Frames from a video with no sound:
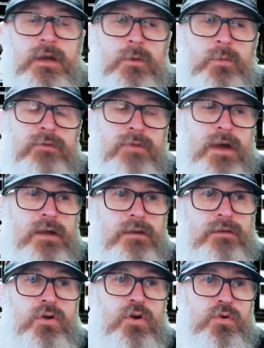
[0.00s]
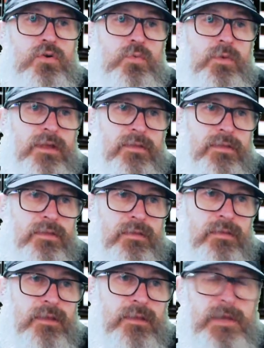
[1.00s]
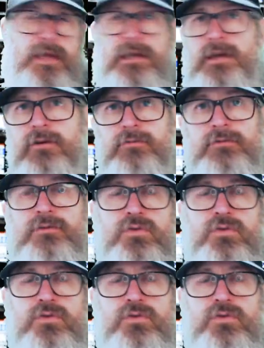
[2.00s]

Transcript: We rode along with the main character